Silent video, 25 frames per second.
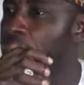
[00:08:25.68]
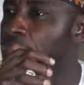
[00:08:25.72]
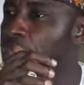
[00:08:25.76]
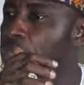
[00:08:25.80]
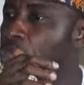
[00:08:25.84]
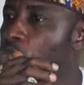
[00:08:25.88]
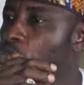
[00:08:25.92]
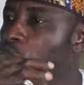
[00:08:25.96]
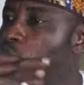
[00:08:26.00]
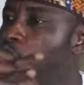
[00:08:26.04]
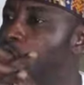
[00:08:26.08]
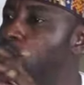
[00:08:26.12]

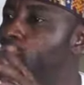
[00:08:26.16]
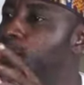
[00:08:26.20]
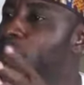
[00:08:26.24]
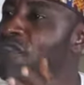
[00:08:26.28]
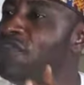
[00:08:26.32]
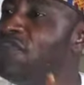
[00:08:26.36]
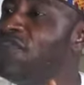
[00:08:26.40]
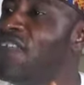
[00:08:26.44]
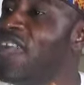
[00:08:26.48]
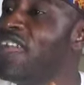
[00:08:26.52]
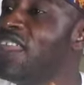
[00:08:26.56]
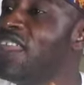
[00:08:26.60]
It will
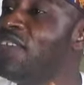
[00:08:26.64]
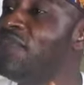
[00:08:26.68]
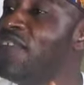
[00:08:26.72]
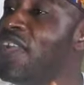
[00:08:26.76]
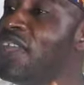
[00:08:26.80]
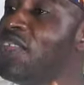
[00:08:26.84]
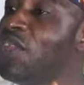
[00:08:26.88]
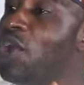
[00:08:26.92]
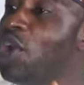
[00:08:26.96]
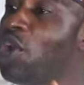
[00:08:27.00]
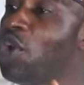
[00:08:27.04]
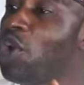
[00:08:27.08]
be very,
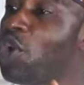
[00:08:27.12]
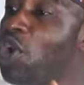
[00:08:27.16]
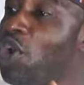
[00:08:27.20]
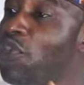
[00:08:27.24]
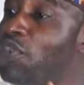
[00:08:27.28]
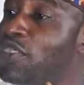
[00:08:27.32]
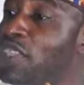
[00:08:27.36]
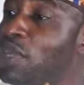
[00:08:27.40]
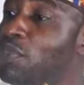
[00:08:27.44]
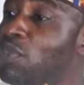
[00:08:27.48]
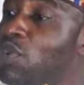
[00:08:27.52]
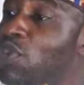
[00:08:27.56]
very
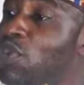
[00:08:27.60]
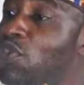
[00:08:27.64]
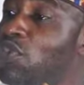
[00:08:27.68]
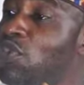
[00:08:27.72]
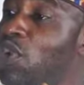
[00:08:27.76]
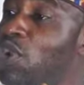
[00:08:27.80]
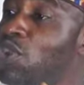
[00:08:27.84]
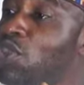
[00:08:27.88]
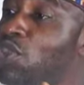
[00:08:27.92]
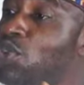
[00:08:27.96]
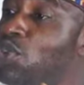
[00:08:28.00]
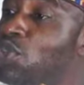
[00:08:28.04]
uncomfortable
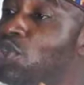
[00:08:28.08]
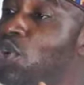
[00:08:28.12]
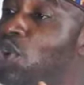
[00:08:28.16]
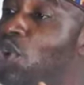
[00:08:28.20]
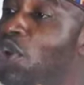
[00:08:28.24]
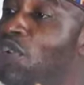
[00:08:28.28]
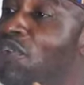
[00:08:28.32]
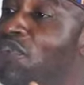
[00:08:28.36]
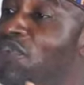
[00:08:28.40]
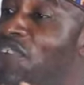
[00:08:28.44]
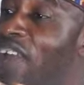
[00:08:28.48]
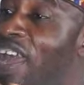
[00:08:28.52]
for you to
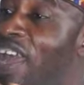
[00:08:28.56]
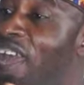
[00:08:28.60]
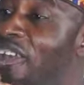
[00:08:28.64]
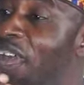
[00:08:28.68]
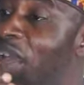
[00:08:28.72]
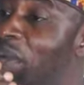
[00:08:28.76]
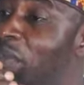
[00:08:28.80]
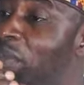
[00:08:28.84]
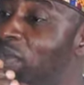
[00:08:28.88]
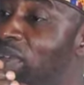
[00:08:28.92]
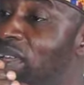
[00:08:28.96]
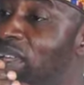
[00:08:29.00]

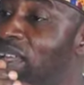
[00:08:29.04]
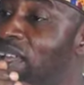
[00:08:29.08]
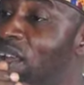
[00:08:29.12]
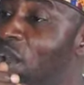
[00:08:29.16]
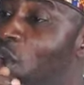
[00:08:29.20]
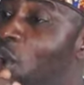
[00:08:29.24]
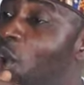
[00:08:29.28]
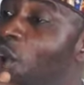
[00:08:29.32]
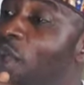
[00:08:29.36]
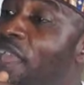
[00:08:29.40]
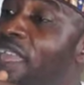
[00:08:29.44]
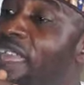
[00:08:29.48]
confirm
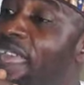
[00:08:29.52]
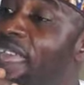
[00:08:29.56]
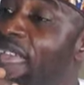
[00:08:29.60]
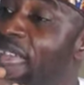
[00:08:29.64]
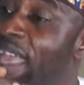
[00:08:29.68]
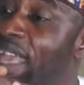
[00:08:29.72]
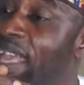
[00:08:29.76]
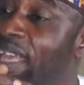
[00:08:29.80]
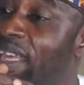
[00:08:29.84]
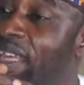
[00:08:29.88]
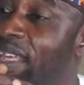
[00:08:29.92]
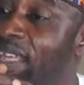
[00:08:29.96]
or
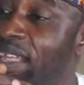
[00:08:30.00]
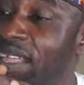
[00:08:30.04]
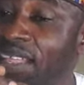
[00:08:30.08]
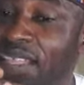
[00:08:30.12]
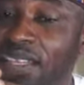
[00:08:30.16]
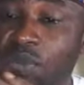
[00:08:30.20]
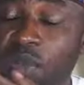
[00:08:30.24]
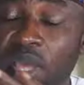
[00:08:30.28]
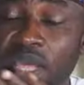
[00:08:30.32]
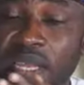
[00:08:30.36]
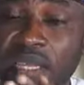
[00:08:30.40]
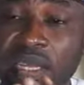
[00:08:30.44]
hear
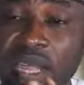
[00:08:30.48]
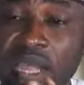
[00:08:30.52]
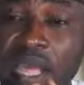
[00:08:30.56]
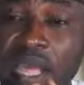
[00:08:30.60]
when